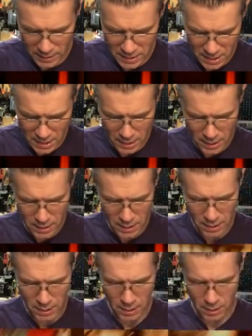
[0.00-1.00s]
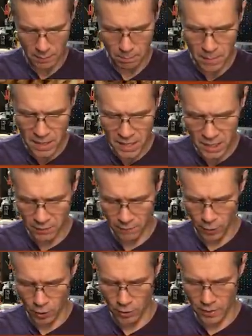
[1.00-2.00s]
tin MIDI
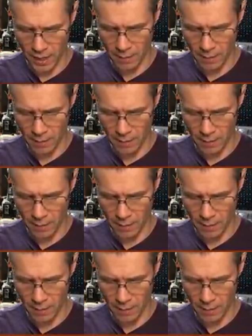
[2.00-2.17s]
converter that I